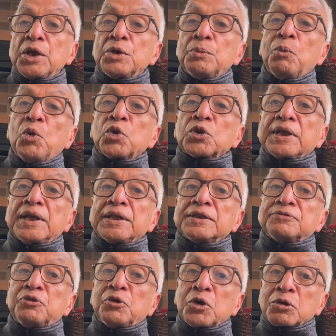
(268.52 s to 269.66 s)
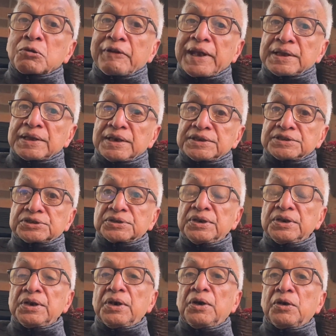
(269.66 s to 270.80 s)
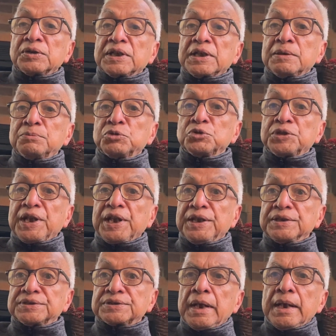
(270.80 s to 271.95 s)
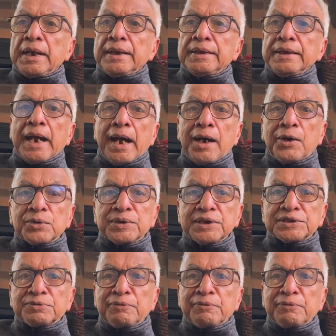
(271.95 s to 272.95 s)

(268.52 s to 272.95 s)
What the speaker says: more than the 4 Vedas or the Nambudiris. Now, this